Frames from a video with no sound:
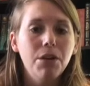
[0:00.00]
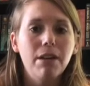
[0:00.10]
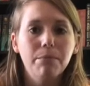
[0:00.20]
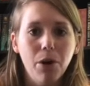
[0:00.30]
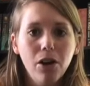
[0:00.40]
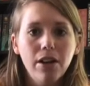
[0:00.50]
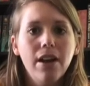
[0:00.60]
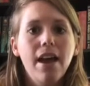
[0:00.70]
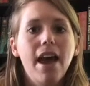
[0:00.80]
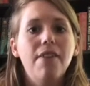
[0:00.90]
book,
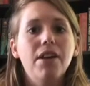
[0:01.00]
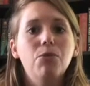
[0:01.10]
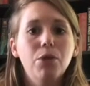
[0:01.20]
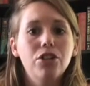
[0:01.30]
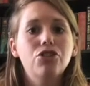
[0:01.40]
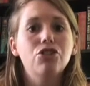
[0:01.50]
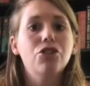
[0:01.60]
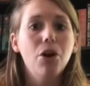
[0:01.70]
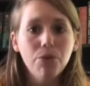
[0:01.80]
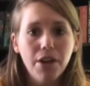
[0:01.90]
and they wish to
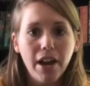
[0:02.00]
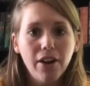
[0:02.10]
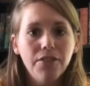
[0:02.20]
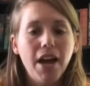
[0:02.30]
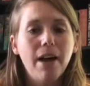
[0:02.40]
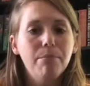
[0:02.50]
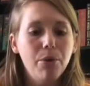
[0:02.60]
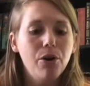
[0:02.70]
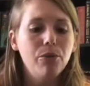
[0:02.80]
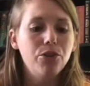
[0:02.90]
go there, that
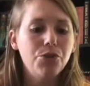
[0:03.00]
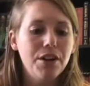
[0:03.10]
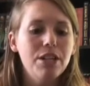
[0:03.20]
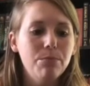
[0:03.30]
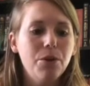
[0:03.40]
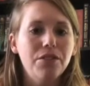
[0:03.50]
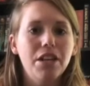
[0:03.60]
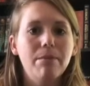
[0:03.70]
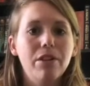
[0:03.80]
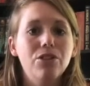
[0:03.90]
book will transport
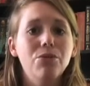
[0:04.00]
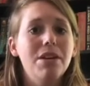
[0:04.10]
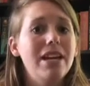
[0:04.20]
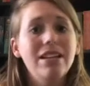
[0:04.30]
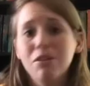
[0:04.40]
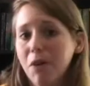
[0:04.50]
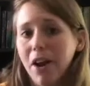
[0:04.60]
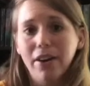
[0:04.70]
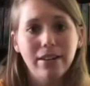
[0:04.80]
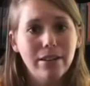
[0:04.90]
them into
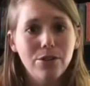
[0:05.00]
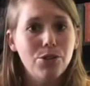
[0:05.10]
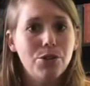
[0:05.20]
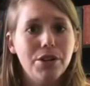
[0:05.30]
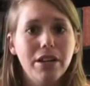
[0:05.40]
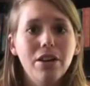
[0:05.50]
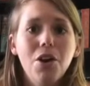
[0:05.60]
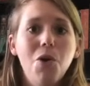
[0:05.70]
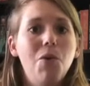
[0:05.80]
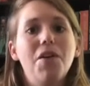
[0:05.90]
anywhere in history
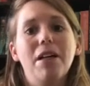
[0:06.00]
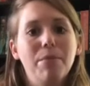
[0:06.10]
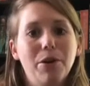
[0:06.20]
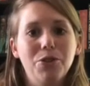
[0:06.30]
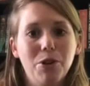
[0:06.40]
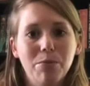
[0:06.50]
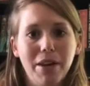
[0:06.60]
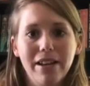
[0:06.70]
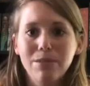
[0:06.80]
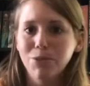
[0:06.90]
where that book took
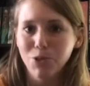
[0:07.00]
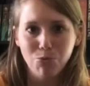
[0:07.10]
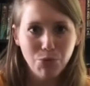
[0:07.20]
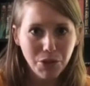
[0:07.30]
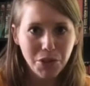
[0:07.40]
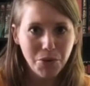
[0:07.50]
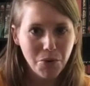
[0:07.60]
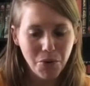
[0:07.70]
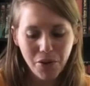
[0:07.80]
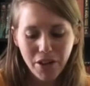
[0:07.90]
place, which is really
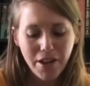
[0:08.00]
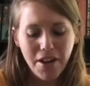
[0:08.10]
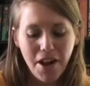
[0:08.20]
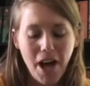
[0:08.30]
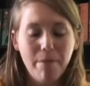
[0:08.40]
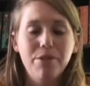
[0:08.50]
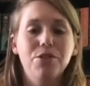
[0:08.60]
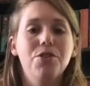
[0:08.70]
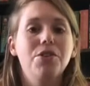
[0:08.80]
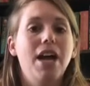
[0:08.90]
cool. And so
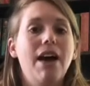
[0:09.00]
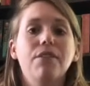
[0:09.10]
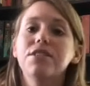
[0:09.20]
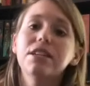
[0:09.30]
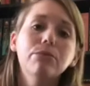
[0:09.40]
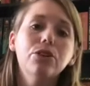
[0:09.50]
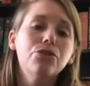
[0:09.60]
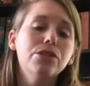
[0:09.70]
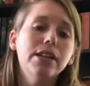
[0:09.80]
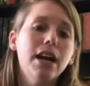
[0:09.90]
you can have a similar
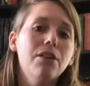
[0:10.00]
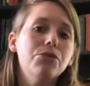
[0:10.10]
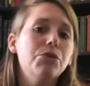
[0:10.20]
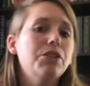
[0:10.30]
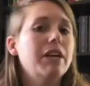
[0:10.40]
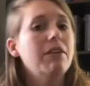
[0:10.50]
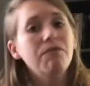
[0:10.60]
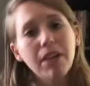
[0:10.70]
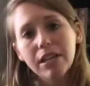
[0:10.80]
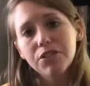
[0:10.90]
treehouse, or you can have a
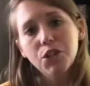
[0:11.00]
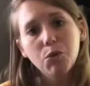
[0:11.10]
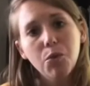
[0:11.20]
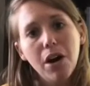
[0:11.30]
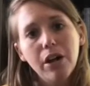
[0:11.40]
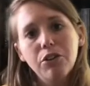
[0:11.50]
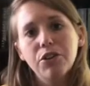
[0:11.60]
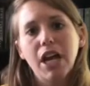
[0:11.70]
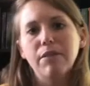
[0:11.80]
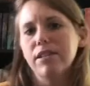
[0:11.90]
fancier one, or you
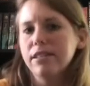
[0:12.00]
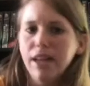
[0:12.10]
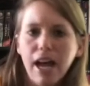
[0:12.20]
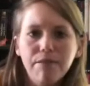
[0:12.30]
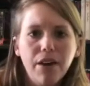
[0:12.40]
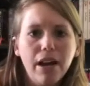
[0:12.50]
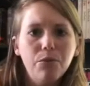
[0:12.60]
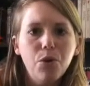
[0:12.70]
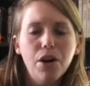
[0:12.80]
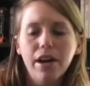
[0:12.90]
can have a sci-fi
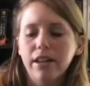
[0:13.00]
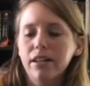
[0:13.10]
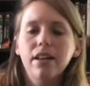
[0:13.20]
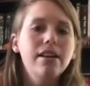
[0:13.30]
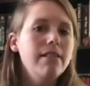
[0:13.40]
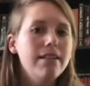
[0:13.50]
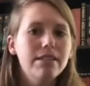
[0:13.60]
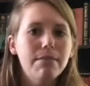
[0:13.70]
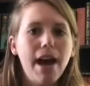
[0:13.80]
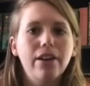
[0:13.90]
one. Doesn't
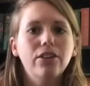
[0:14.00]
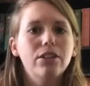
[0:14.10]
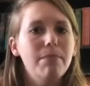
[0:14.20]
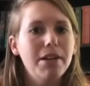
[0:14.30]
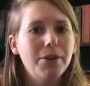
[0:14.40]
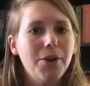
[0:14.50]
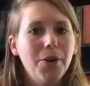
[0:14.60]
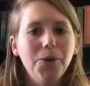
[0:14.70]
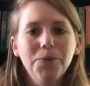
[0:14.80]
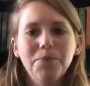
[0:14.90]
matter, just make your own.